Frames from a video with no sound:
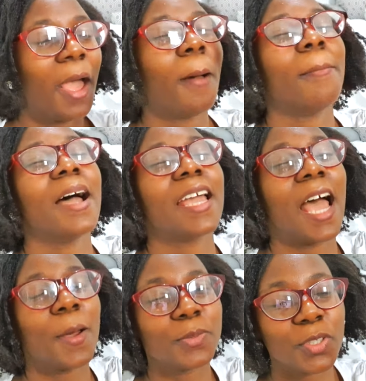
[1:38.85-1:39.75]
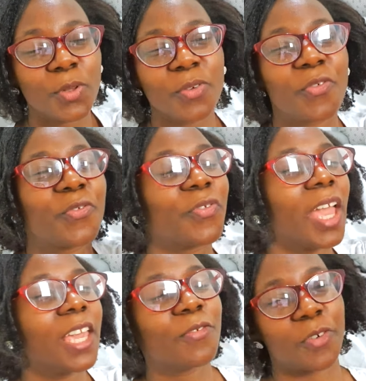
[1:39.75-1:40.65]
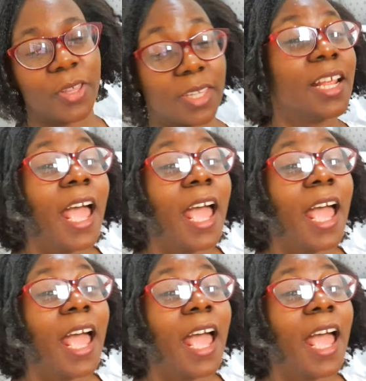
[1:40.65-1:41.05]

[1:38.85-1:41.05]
My absolute favorite thing,